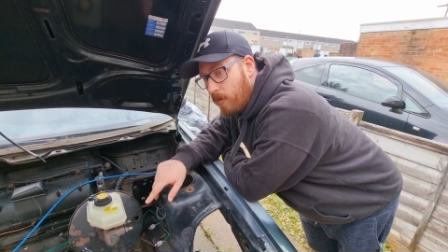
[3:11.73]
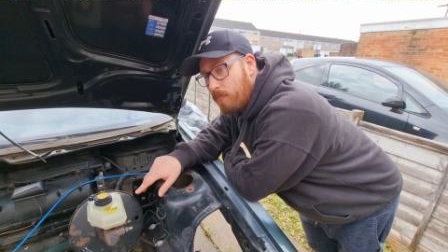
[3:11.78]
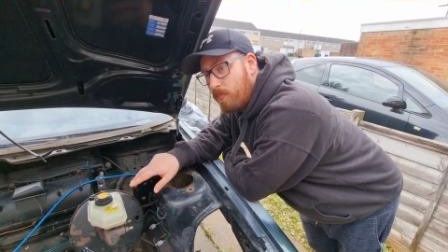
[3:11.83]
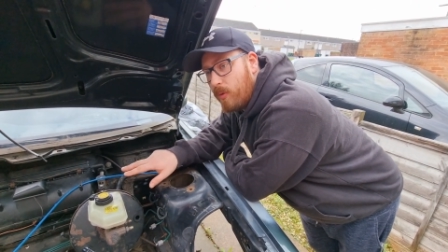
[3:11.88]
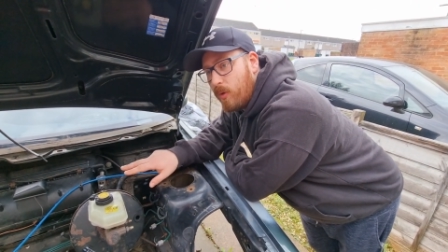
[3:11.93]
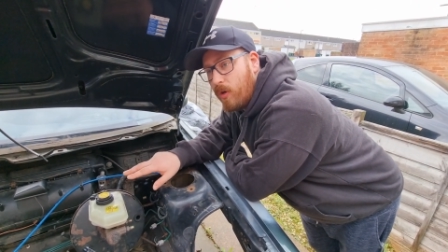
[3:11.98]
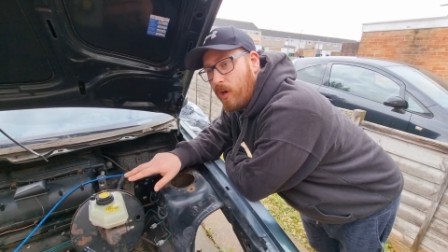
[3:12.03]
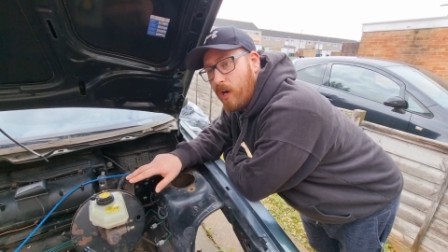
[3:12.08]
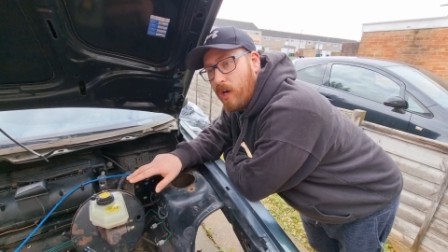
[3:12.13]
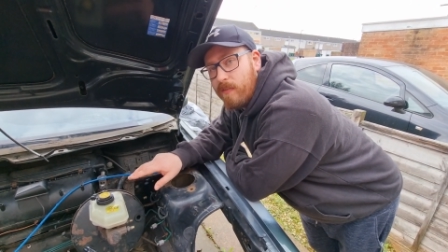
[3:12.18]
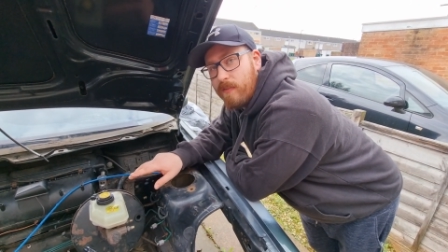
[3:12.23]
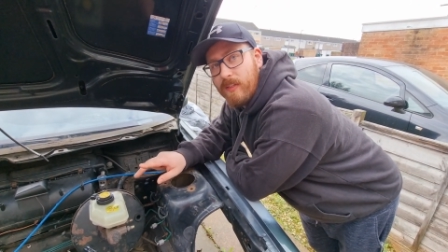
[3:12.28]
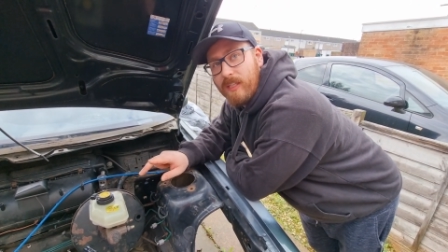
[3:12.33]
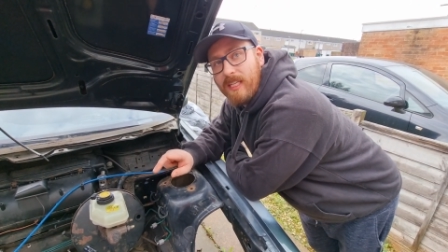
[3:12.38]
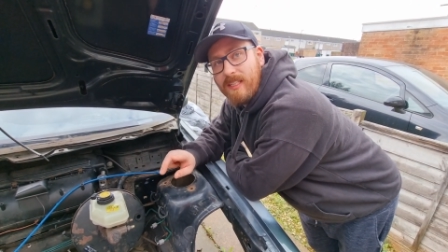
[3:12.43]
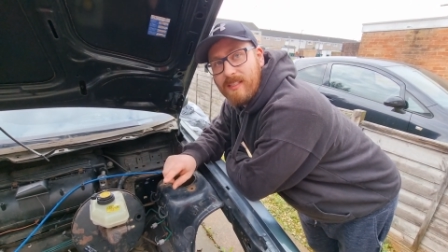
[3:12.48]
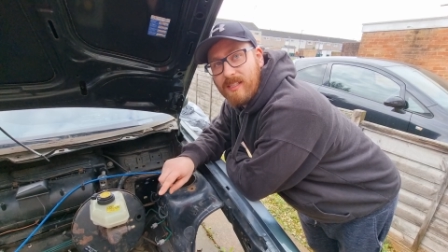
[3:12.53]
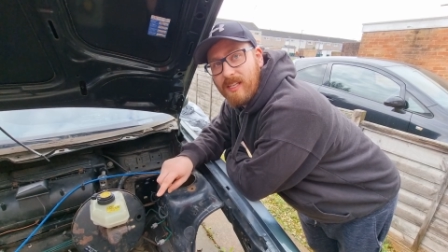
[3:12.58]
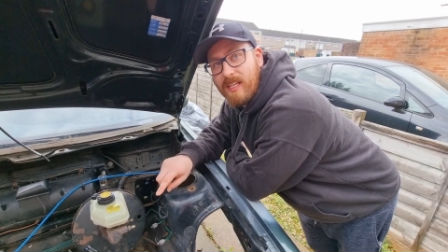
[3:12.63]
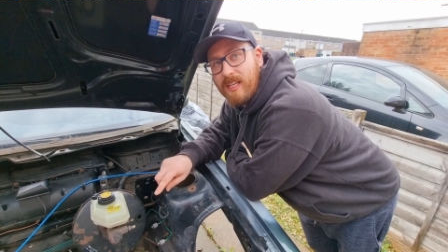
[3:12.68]
one port off and
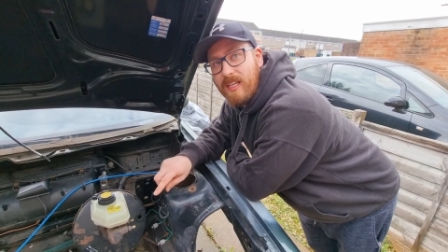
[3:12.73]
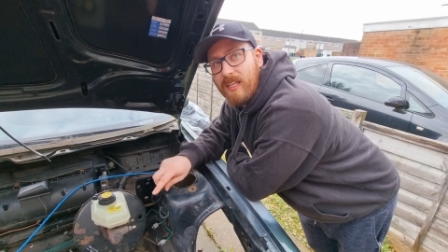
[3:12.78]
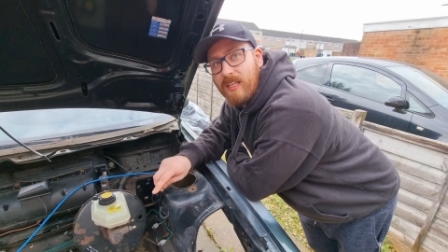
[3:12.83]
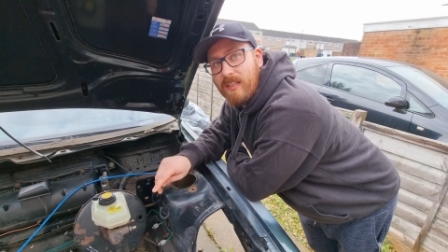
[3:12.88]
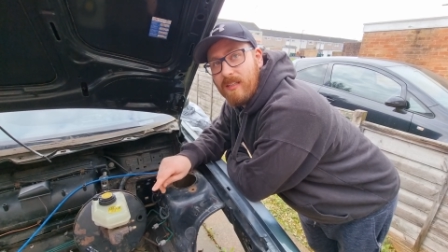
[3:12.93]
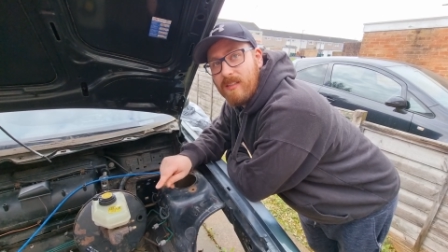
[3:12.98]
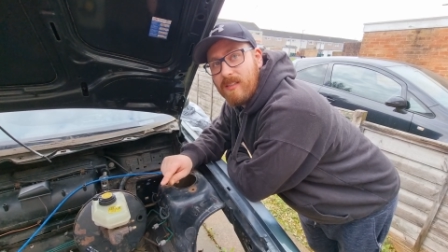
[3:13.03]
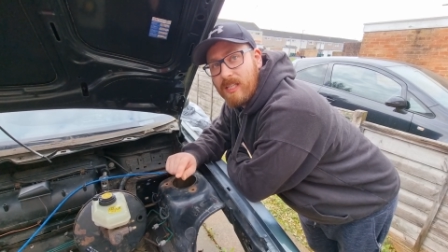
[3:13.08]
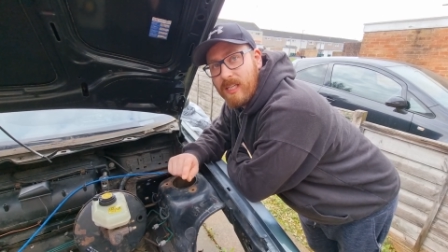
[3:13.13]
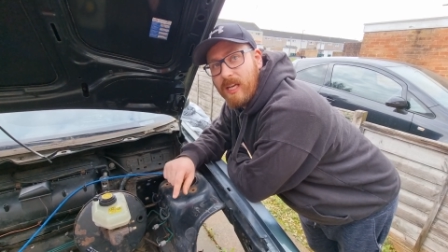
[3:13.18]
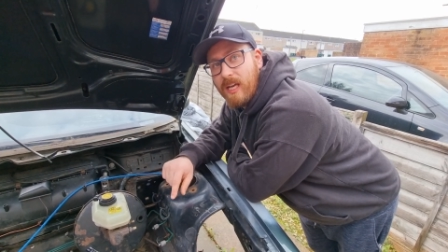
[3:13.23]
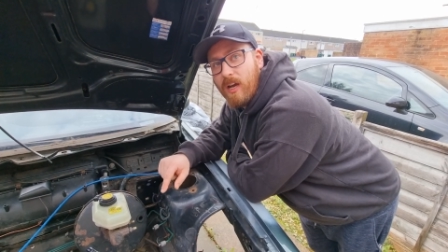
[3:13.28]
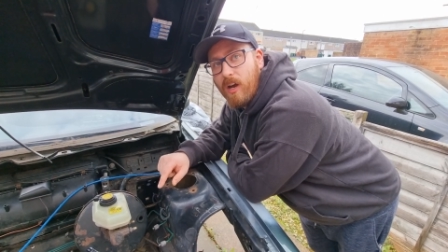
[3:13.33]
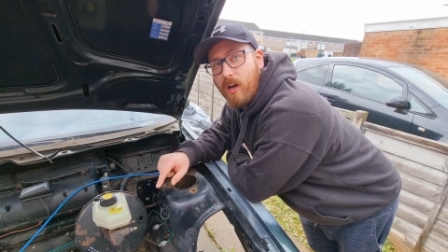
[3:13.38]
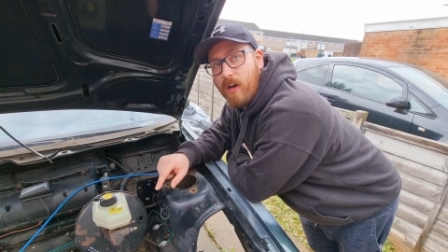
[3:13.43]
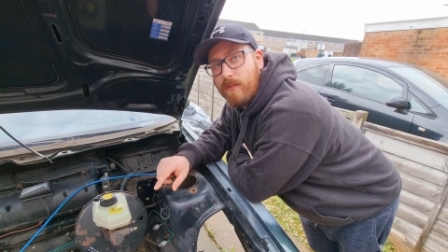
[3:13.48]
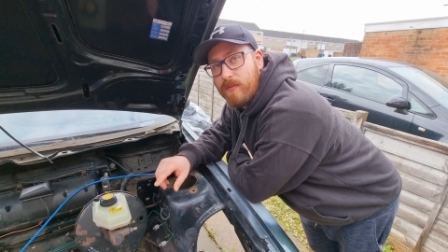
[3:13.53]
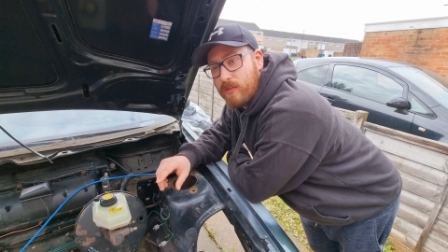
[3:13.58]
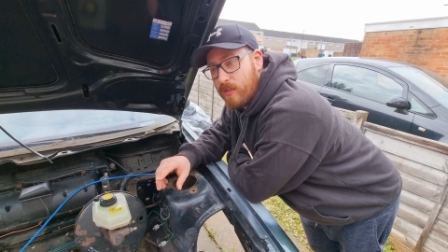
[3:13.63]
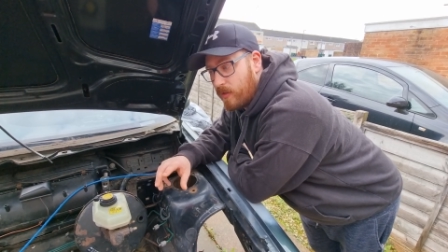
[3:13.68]
then tee tee it
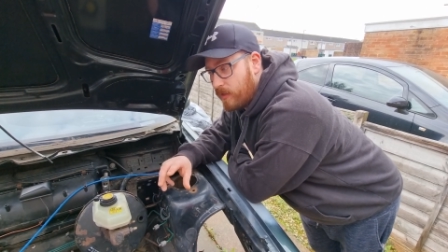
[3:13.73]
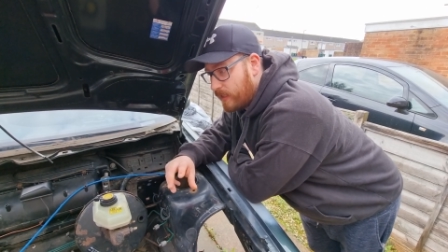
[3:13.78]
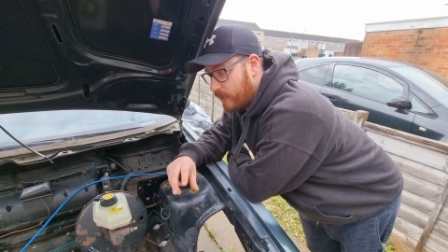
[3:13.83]
off, so I